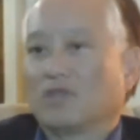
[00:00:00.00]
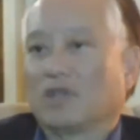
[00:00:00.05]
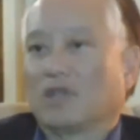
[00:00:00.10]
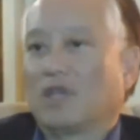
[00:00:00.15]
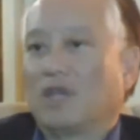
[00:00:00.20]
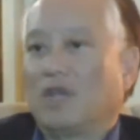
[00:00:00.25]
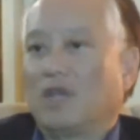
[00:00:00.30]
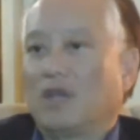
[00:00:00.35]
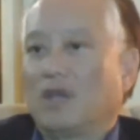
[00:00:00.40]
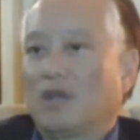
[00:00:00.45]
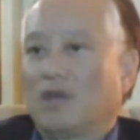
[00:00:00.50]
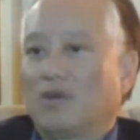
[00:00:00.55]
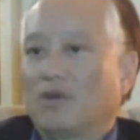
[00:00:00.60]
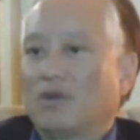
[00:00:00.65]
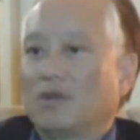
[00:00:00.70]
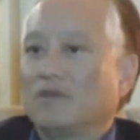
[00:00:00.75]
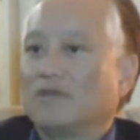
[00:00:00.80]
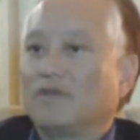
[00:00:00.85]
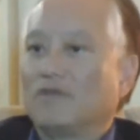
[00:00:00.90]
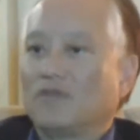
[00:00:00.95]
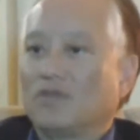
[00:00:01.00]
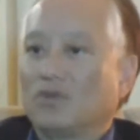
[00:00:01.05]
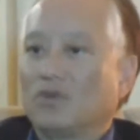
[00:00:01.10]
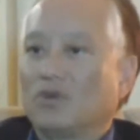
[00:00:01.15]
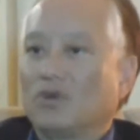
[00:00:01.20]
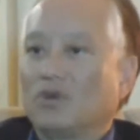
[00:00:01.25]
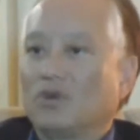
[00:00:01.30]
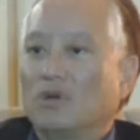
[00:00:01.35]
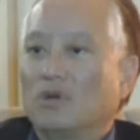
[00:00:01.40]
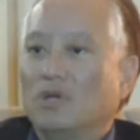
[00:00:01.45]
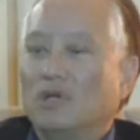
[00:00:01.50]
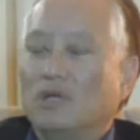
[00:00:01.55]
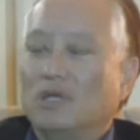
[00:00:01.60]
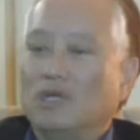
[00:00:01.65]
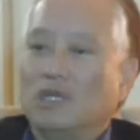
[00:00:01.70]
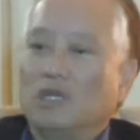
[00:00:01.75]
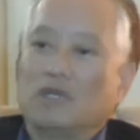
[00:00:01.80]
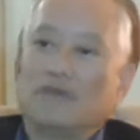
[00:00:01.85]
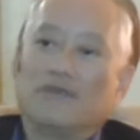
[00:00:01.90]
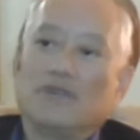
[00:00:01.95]
of care and for
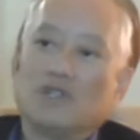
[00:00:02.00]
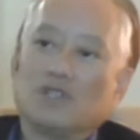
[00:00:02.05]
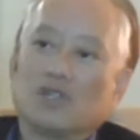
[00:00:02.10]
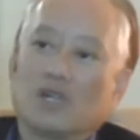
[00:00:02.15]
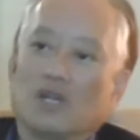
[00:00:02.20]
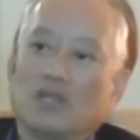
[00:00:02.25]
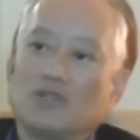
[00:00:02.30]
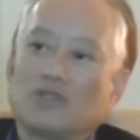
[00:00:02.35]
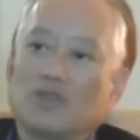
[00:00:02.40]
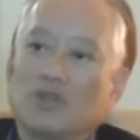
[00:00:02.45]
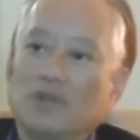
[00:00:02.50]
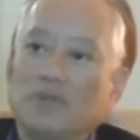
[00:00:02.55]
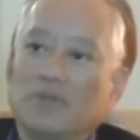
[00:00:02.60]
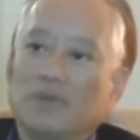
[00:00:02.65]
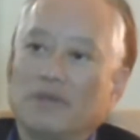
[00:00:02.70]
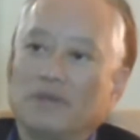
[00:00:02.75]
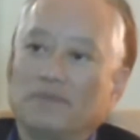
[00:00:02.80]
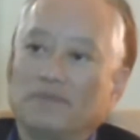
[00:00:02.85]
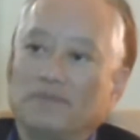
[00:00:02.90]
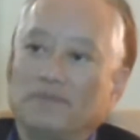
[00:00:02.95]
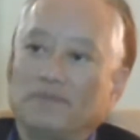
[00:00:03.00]
individualized treatment.